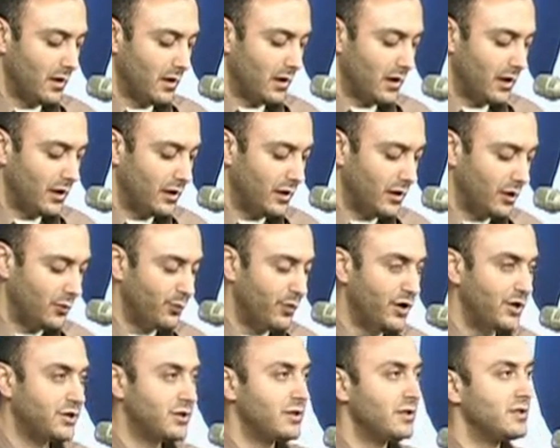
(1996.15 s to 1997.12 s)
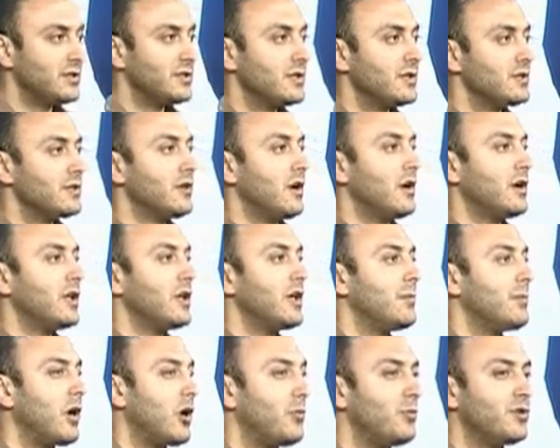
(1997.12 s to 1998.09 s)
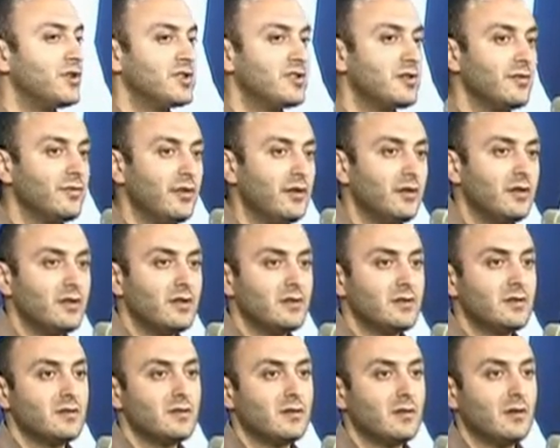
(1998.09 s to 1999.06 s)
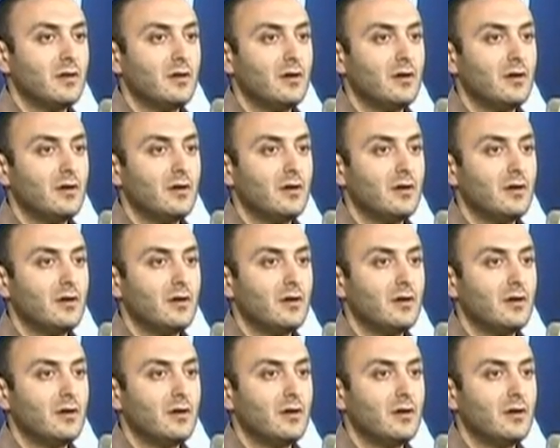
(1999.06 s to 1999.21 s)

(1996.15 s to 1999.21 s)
And here patience is talking about perseverance.